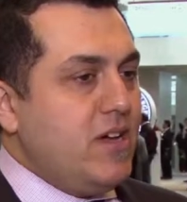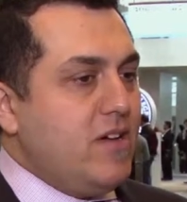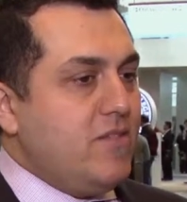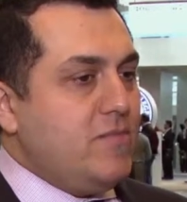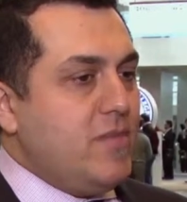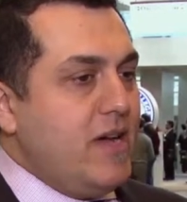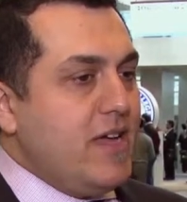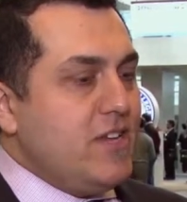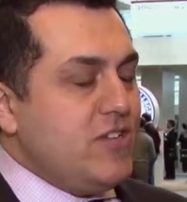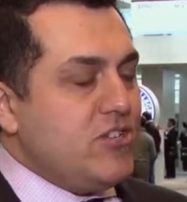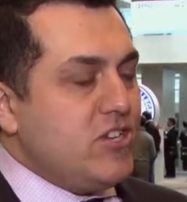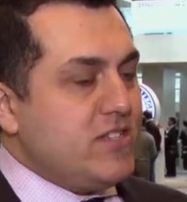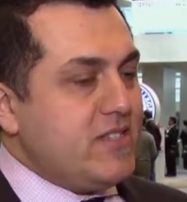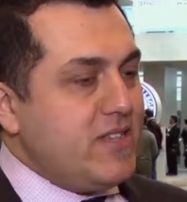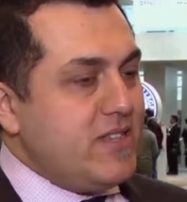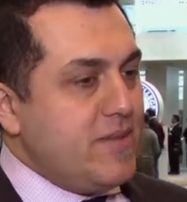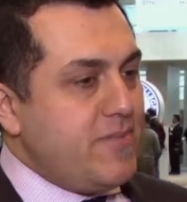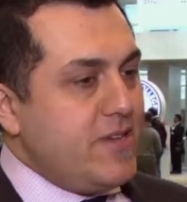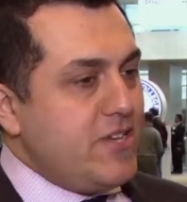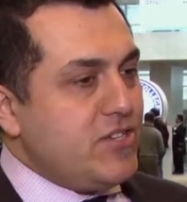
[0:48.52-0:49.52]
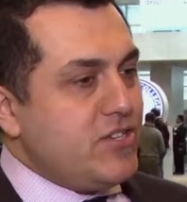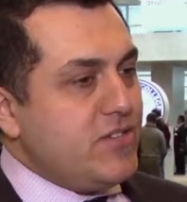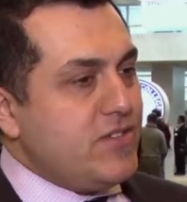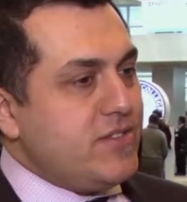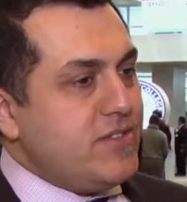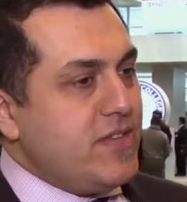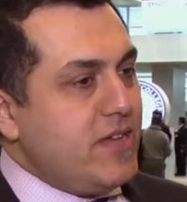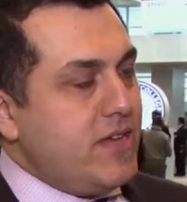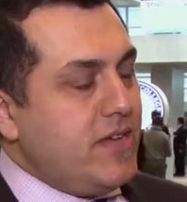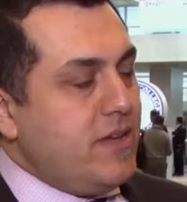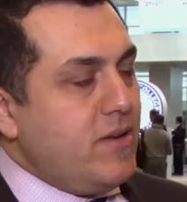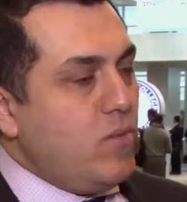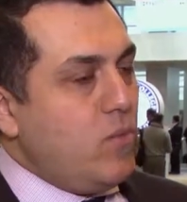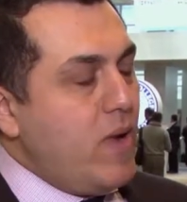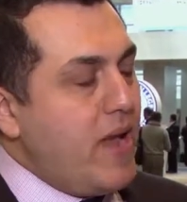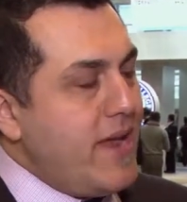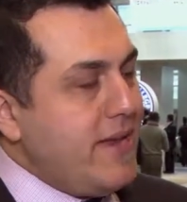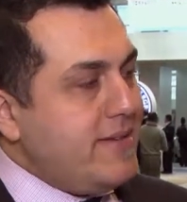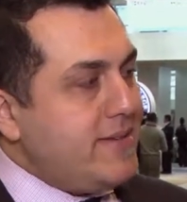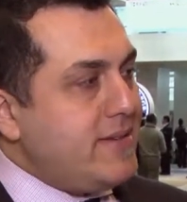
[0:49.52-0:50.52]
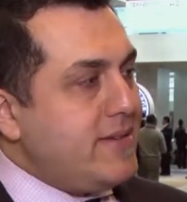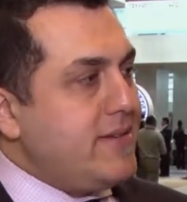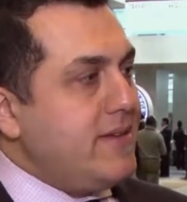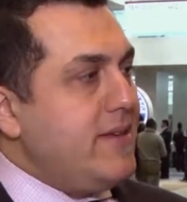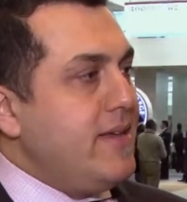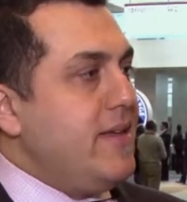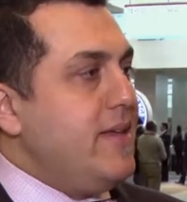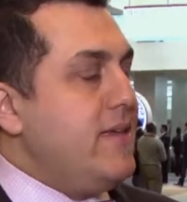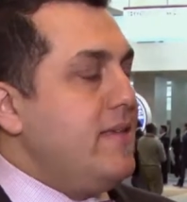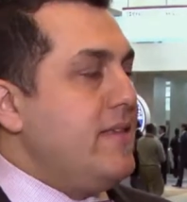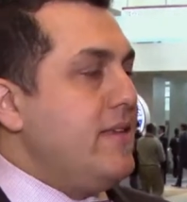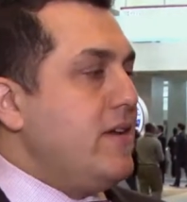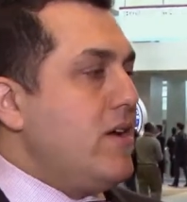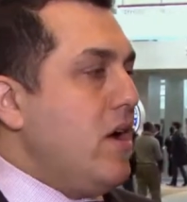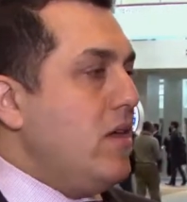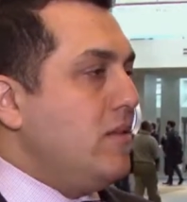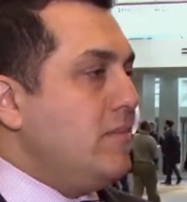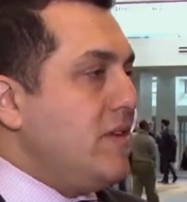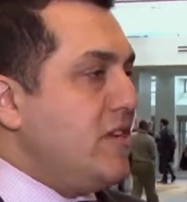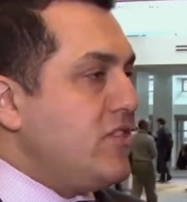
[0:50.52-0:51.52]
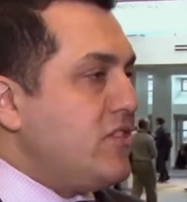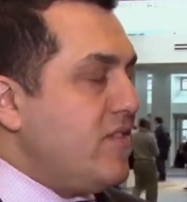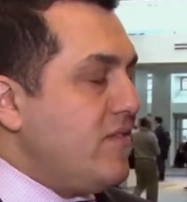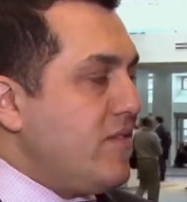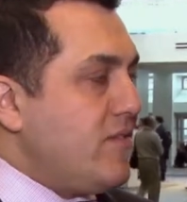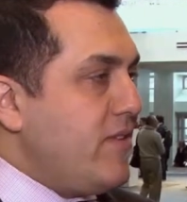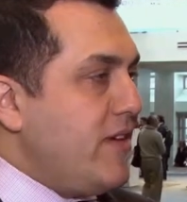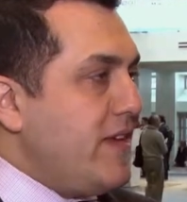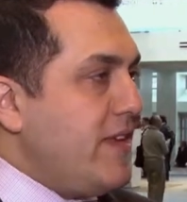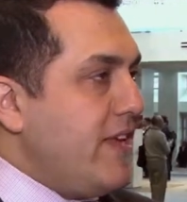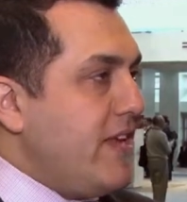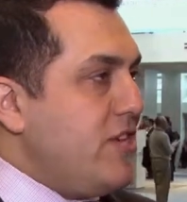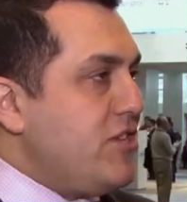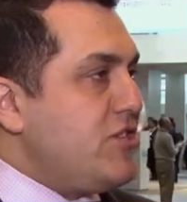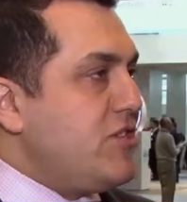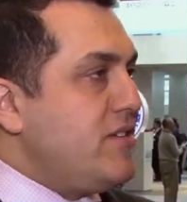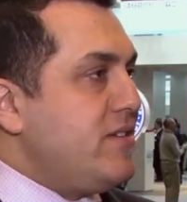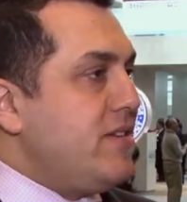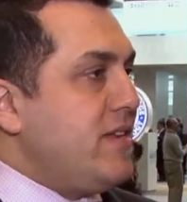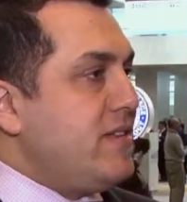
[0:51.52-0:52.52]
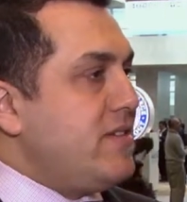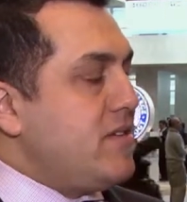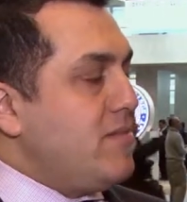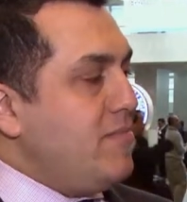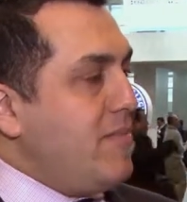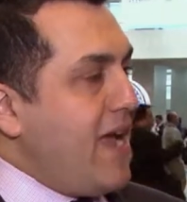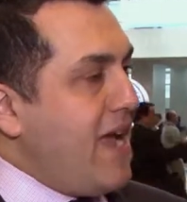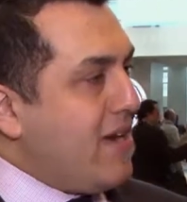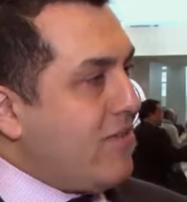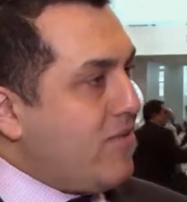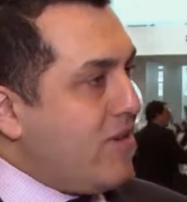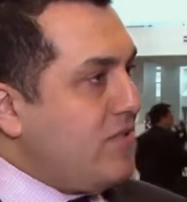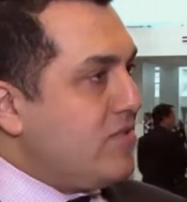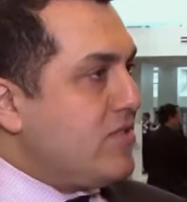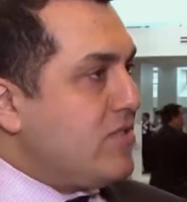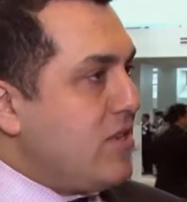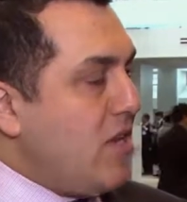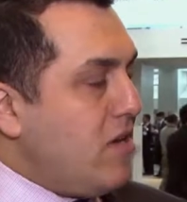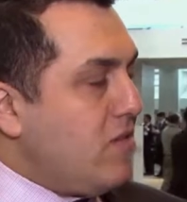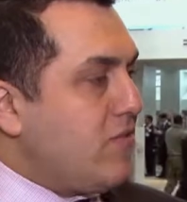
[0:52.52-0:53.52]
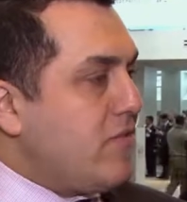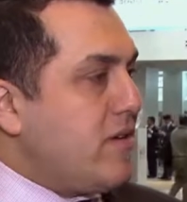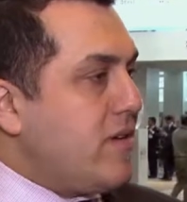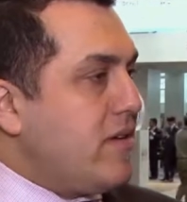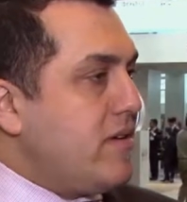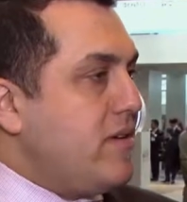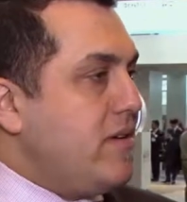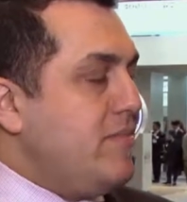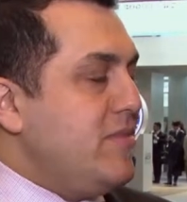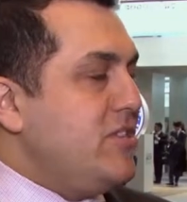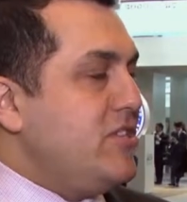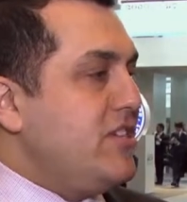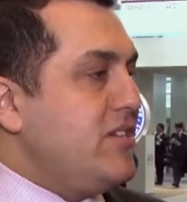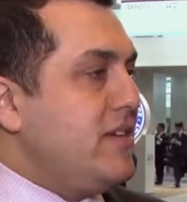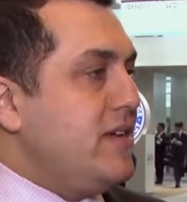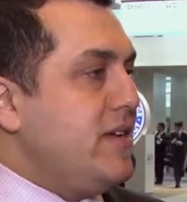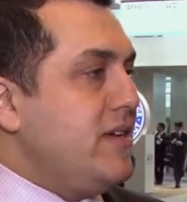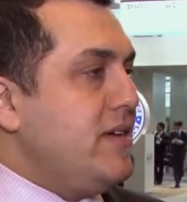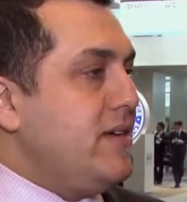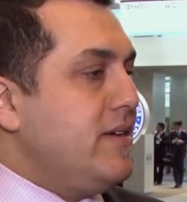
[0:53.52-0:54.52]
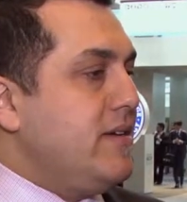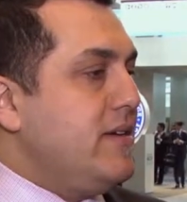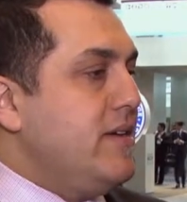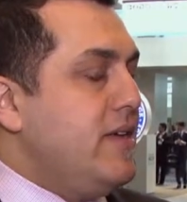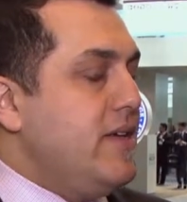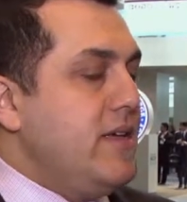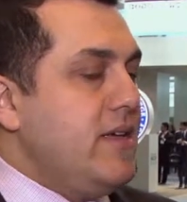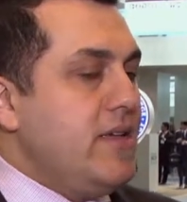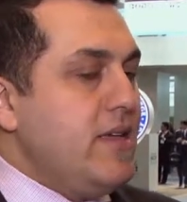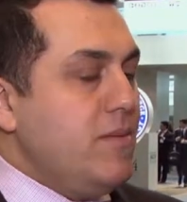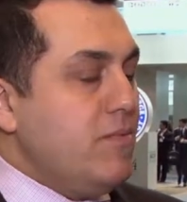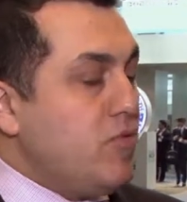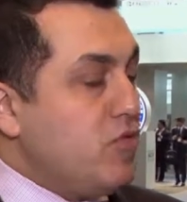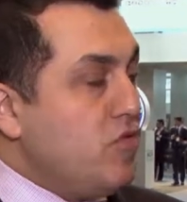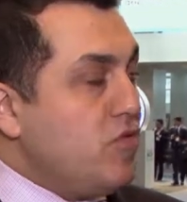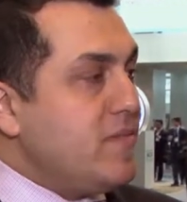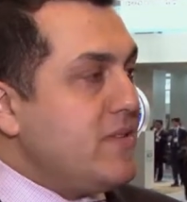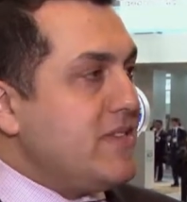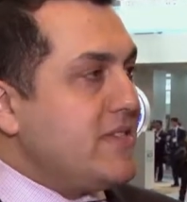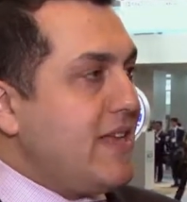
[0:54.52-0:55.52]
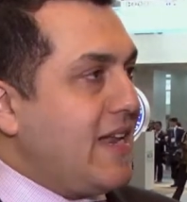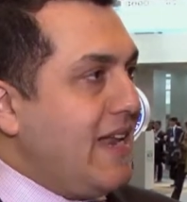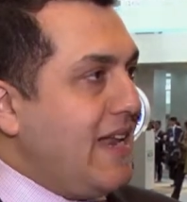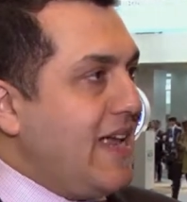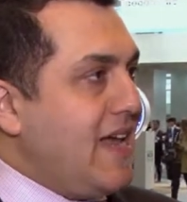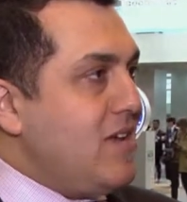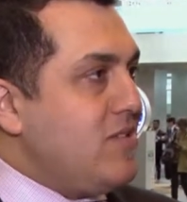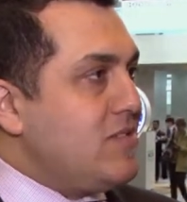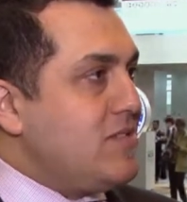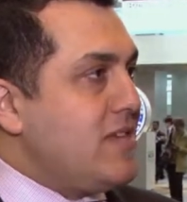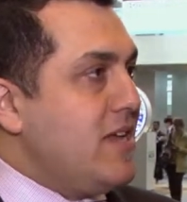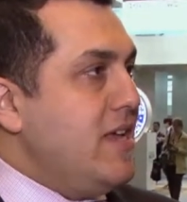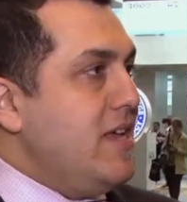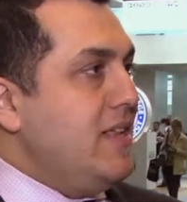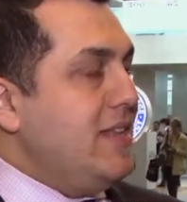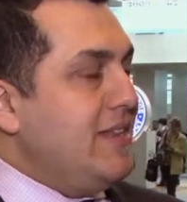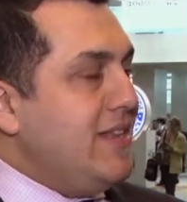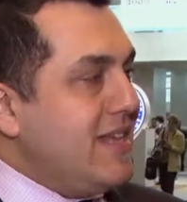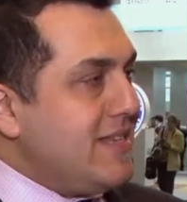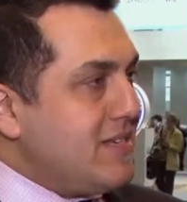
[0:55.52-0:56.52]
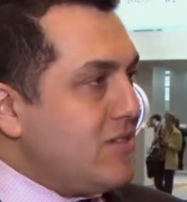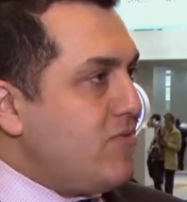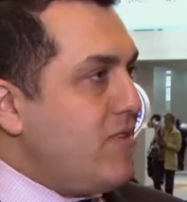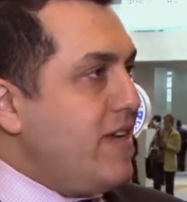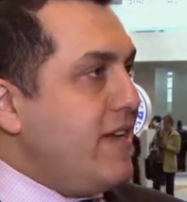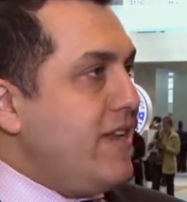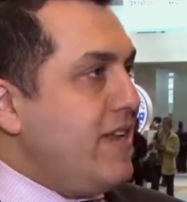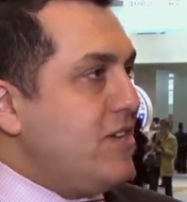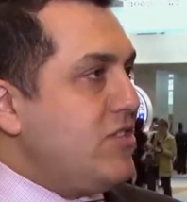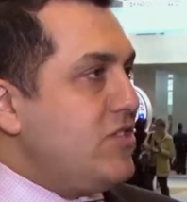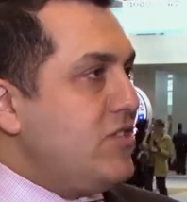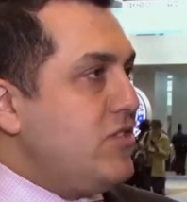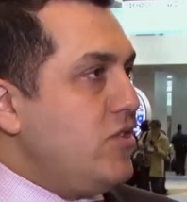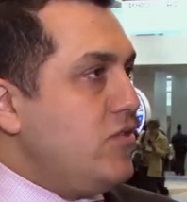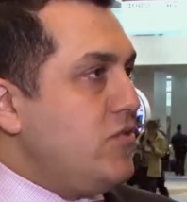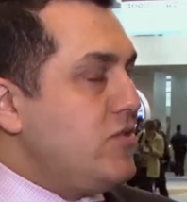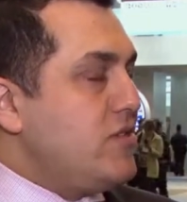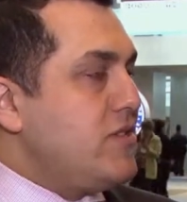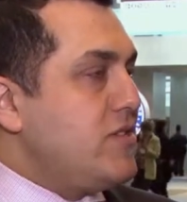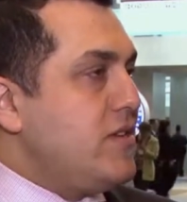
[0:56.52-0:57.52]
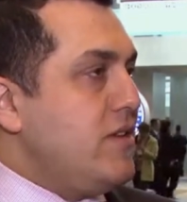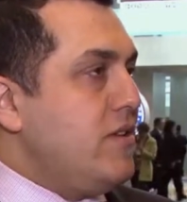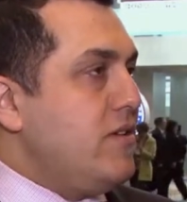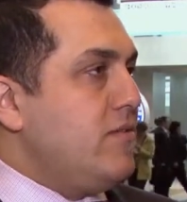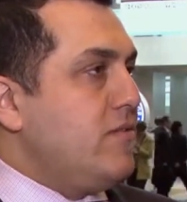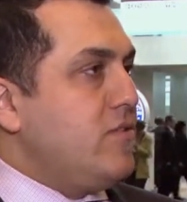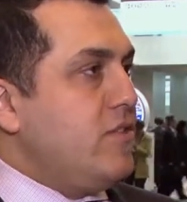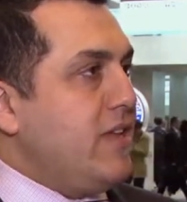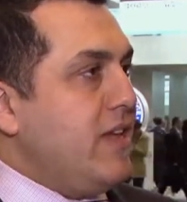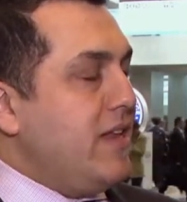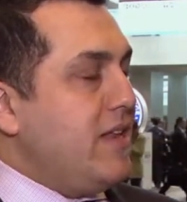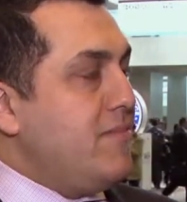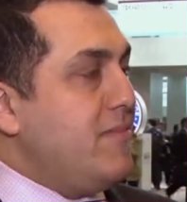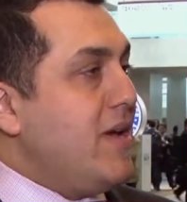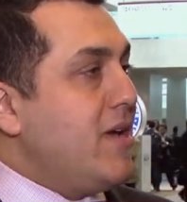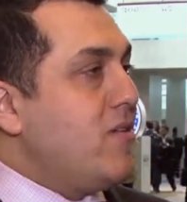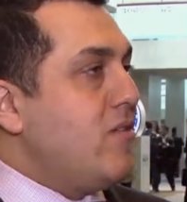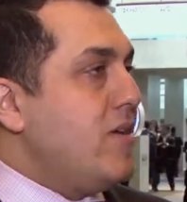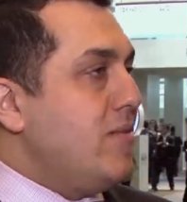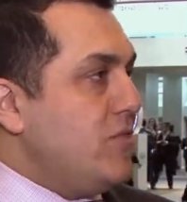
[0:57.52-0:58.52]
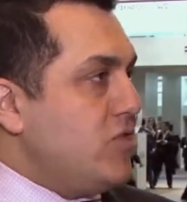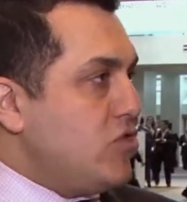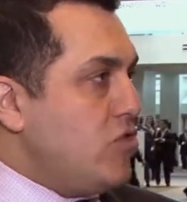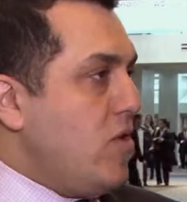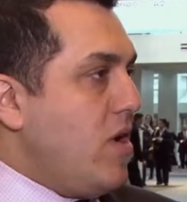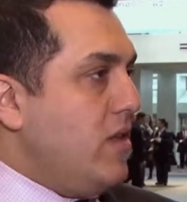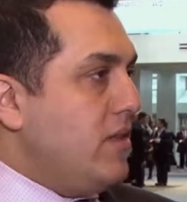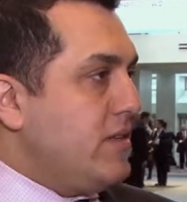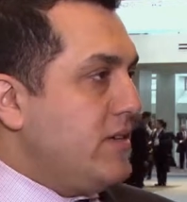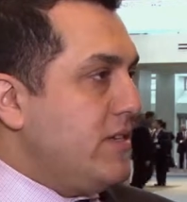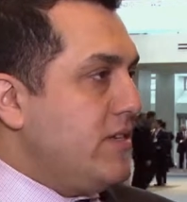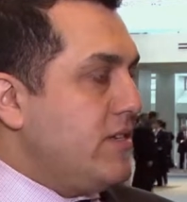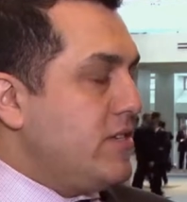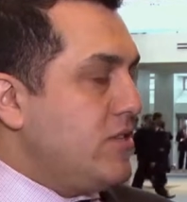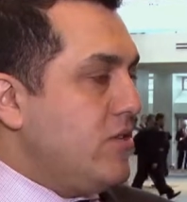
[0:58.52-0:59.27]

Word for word: of by adjusting the patient's weight, the collimation of the radiation, and some background software imaging improvements that allows lesser radiation dose to getting better image quality.